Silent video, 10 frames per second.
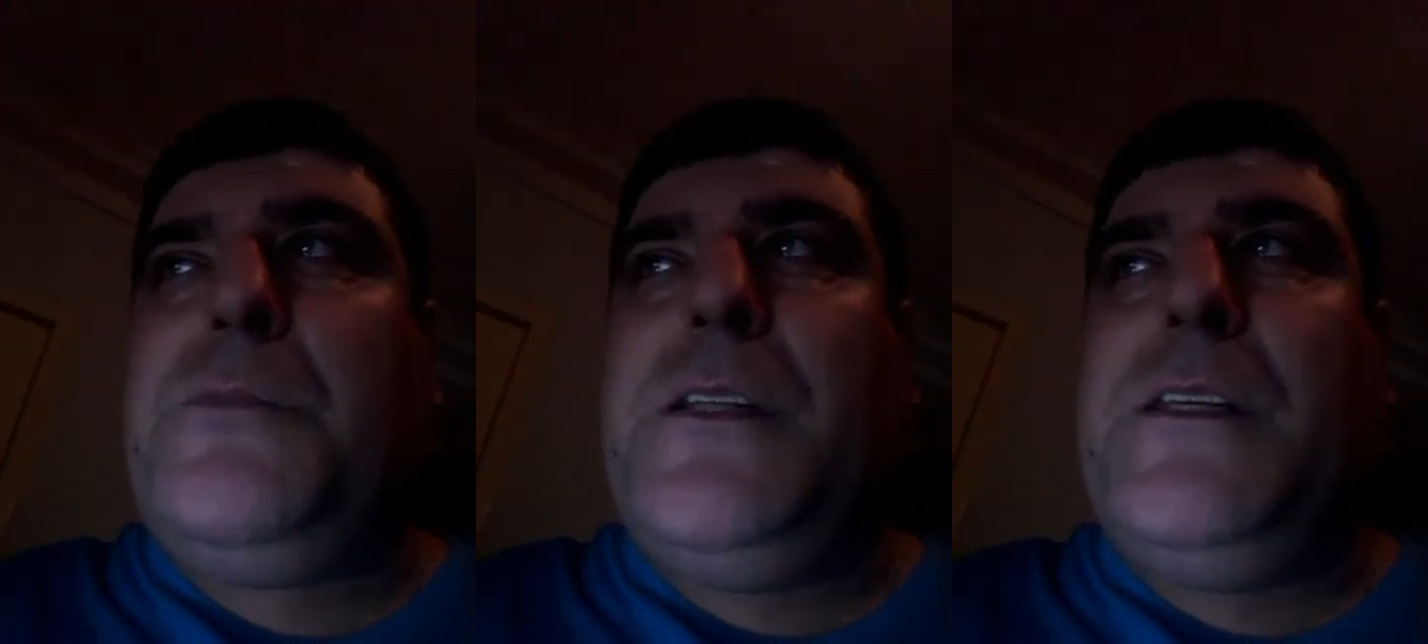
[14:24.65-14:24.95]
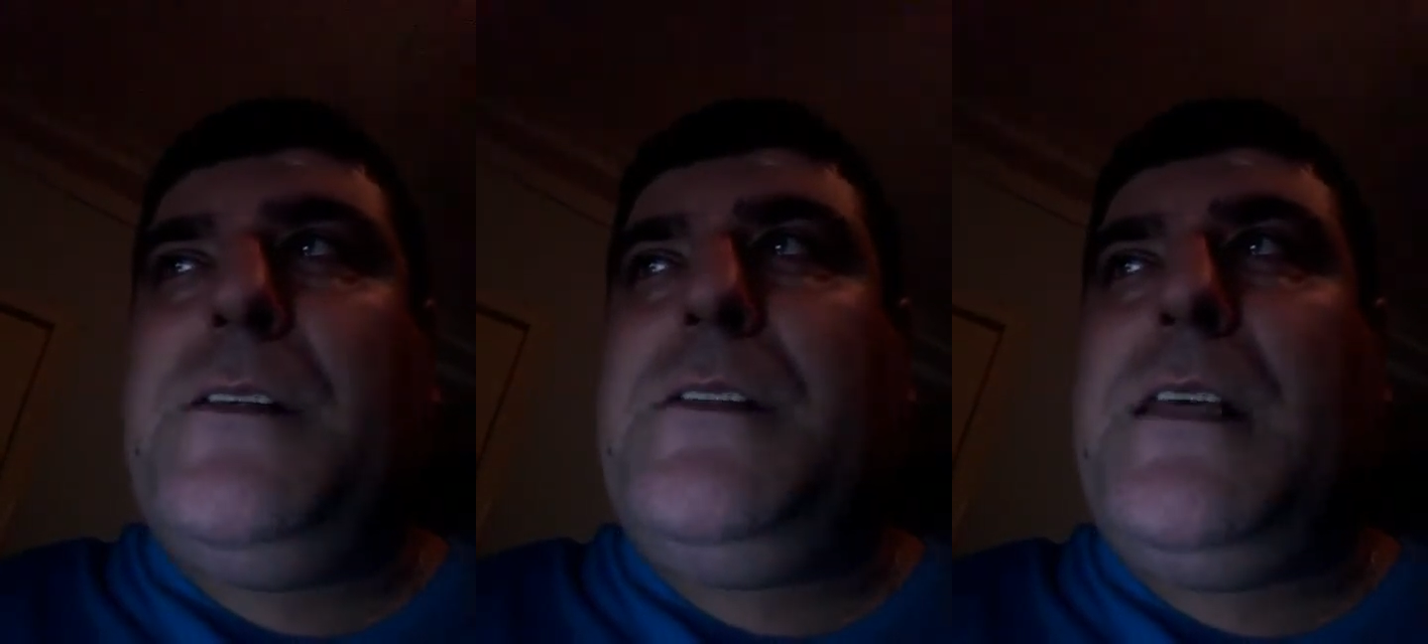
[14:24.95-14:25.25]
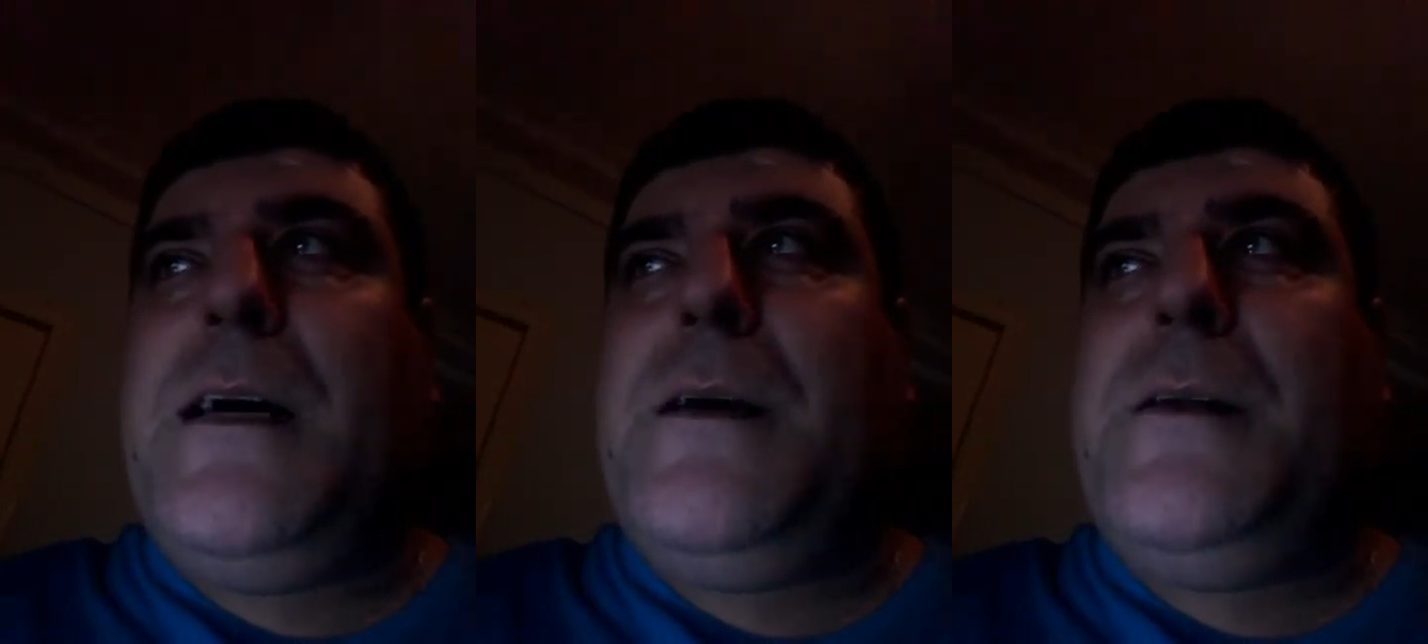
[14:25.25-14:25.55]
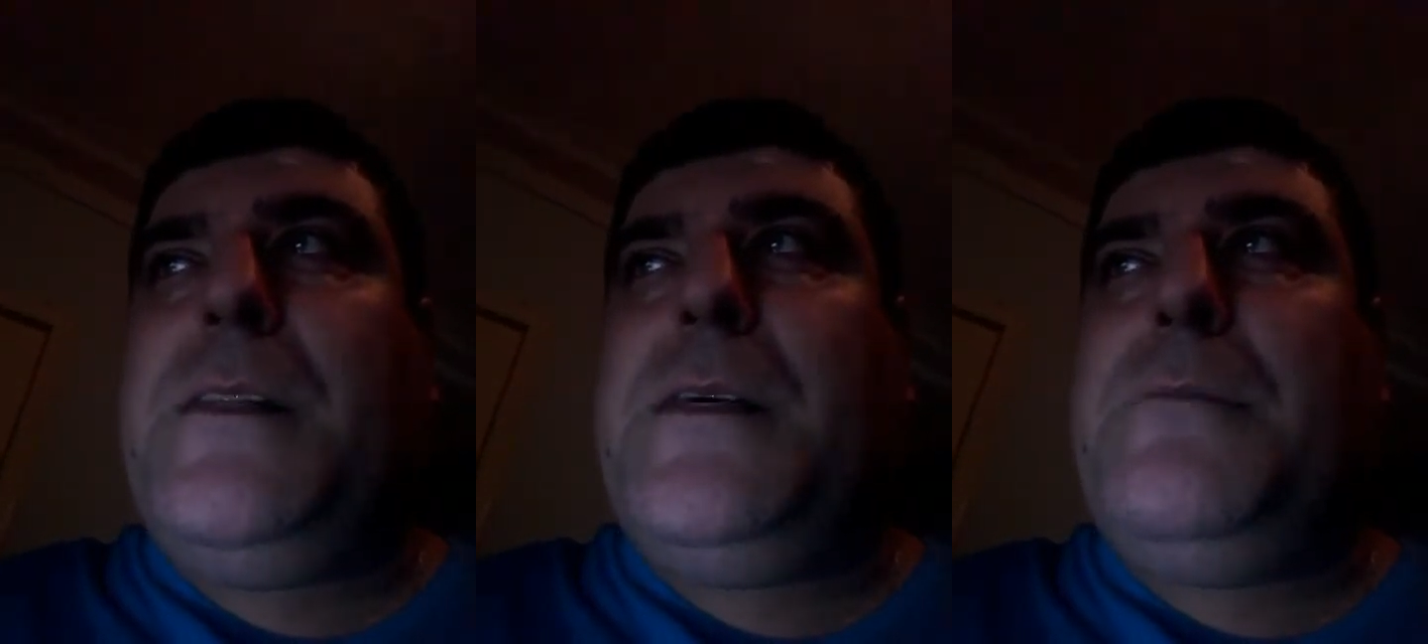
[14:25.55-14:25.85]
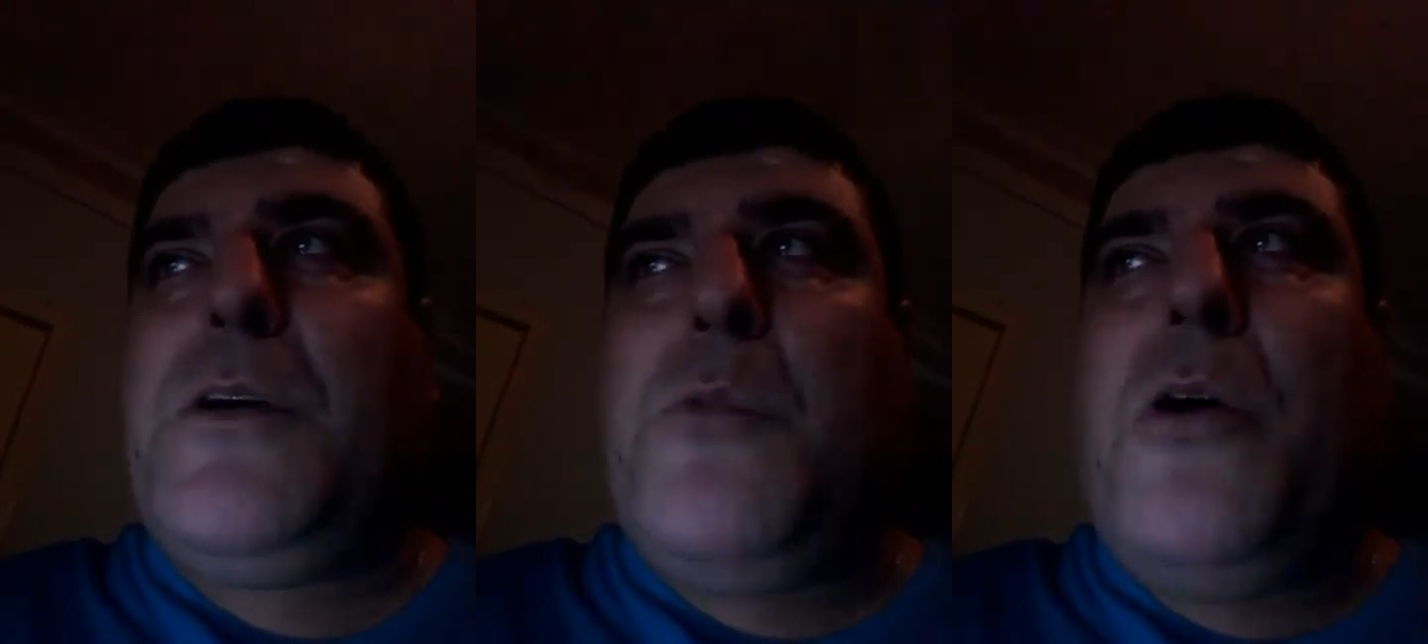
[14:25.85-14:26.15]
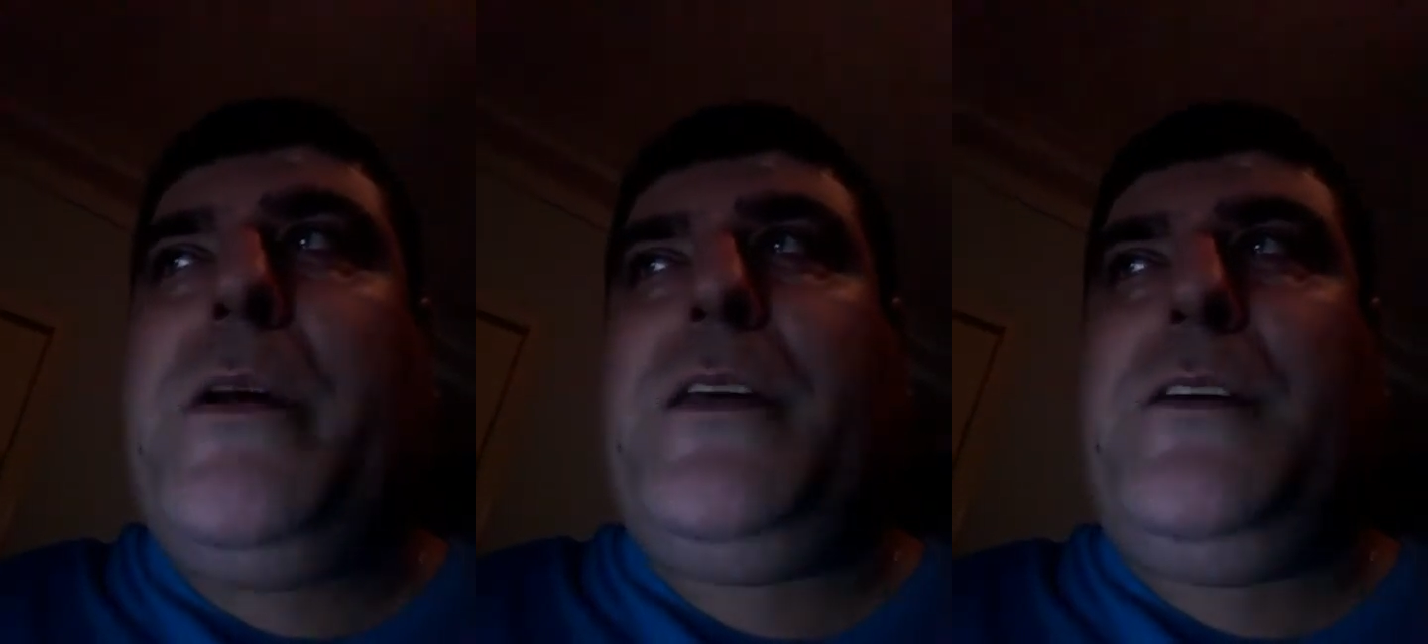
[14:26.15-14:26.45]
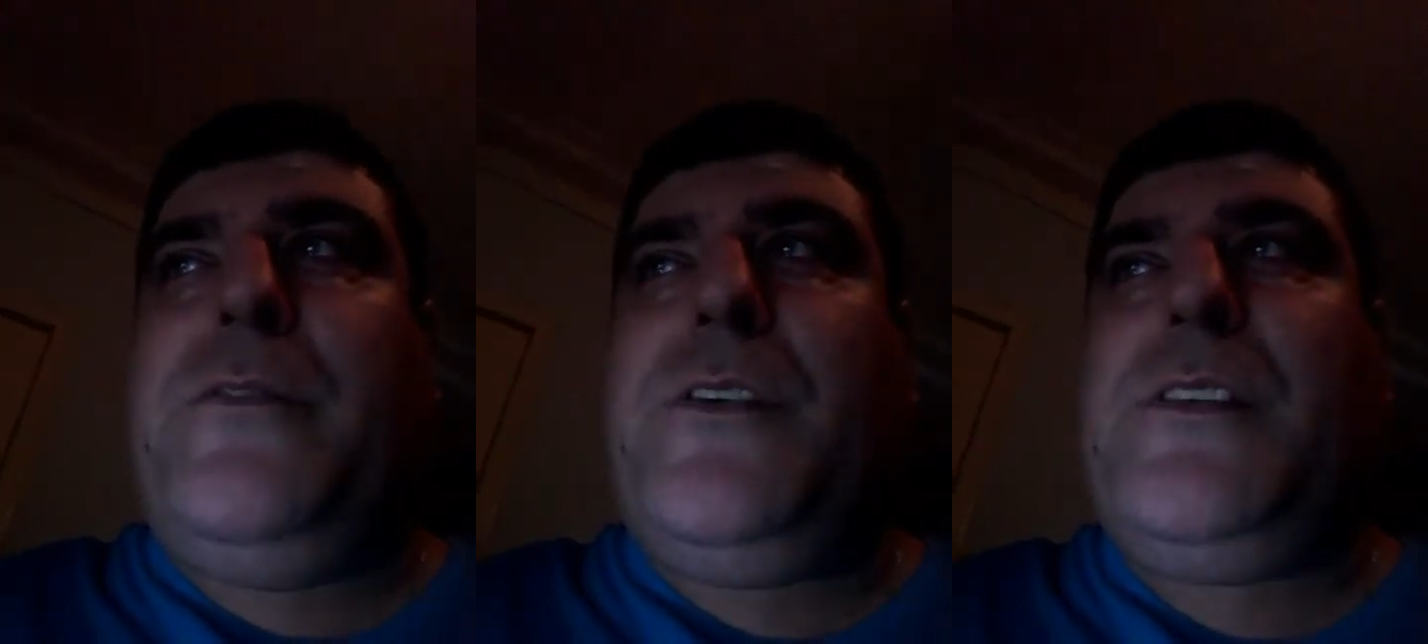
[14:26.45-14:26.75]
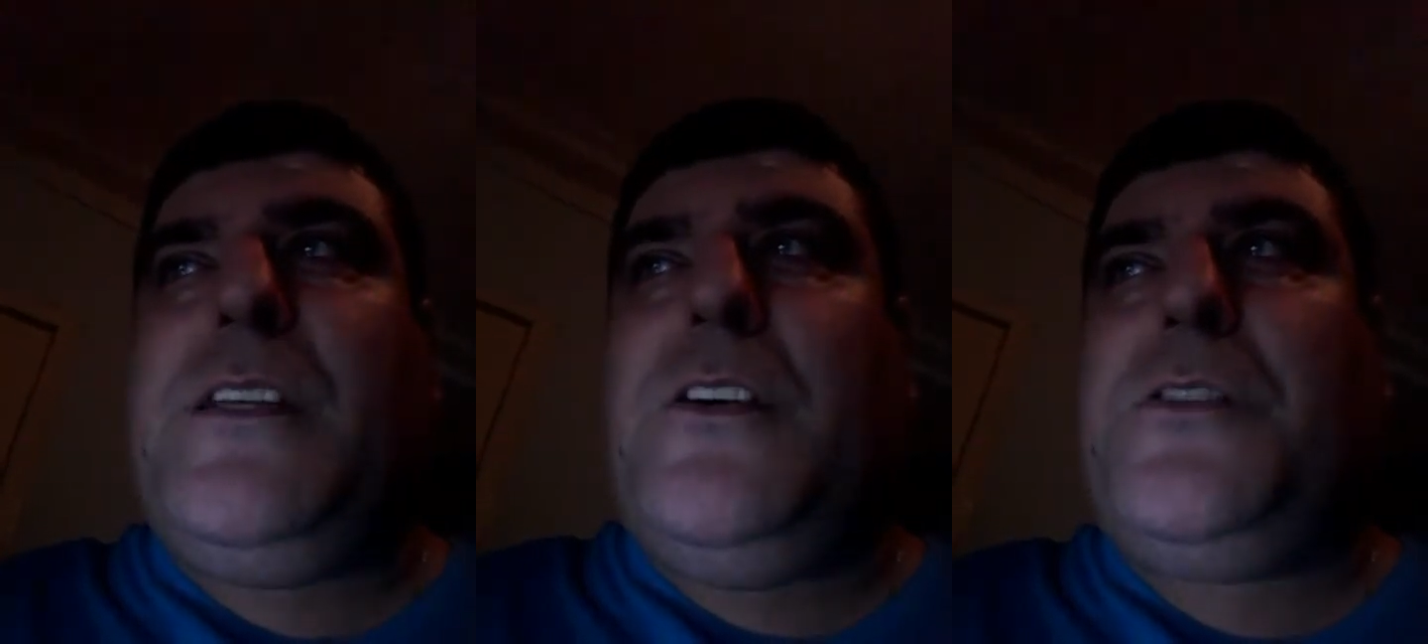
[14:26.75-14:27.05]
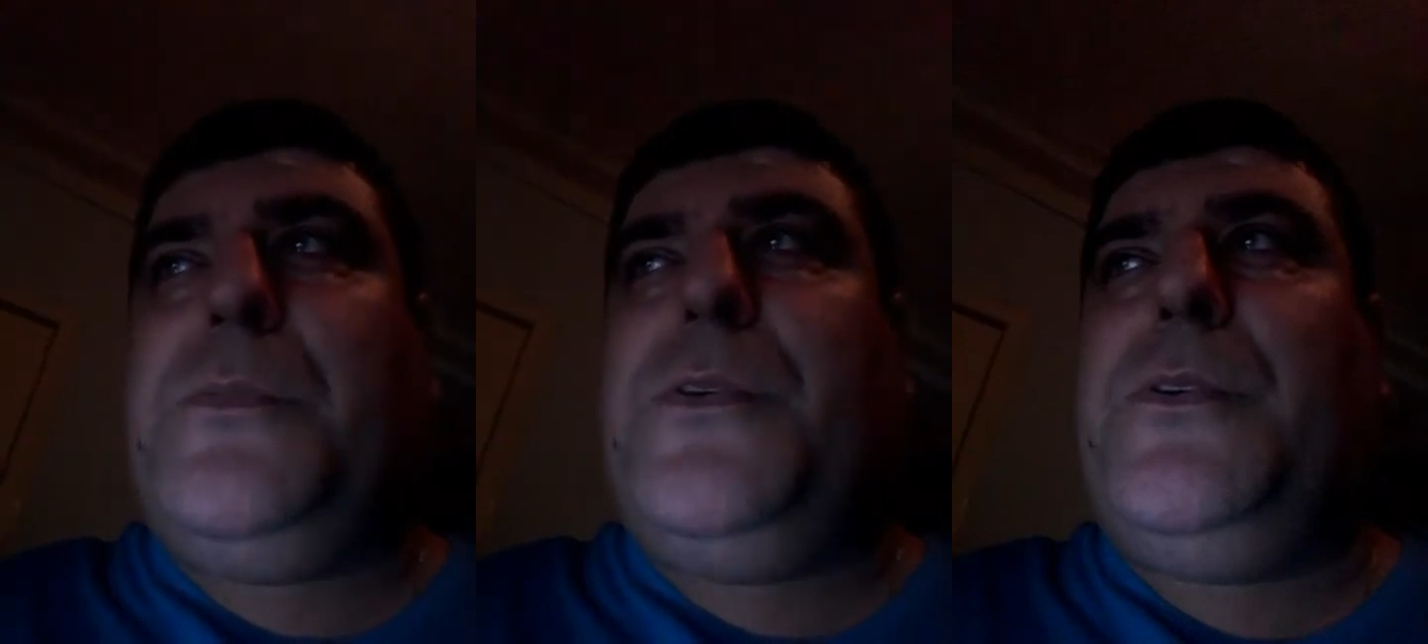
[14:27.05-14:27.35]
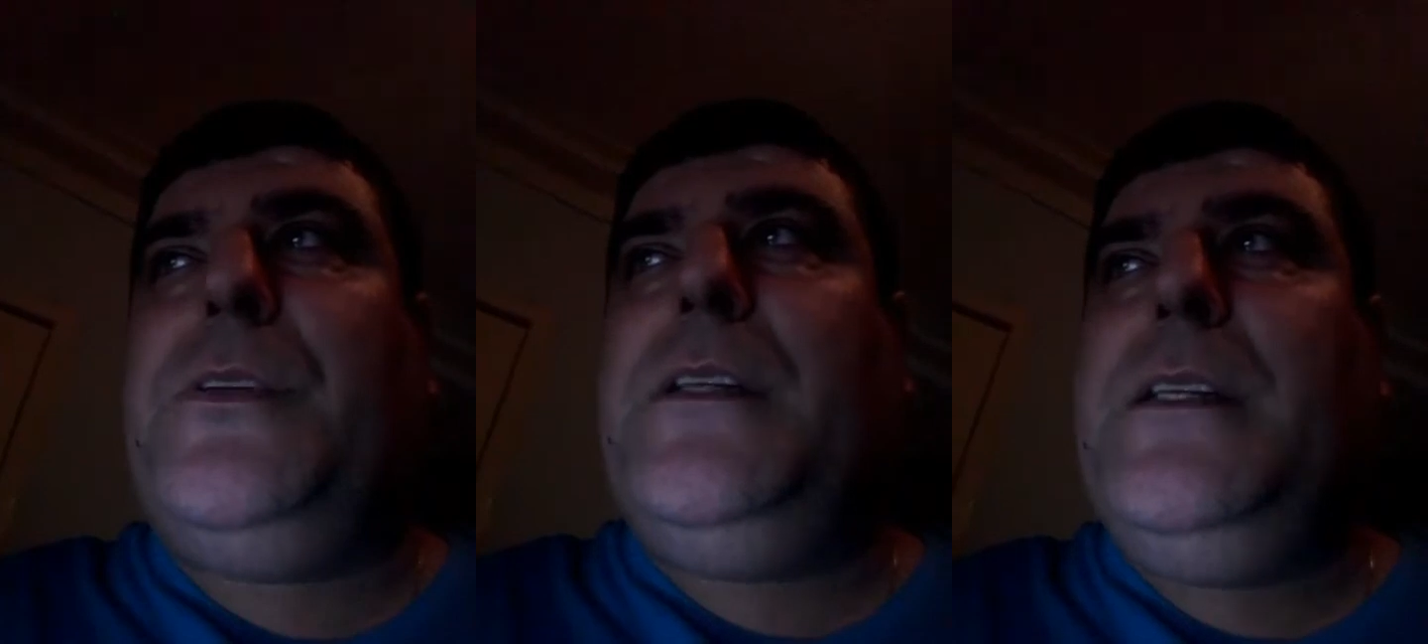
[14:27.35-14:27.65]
well as the Macquarie University Hospital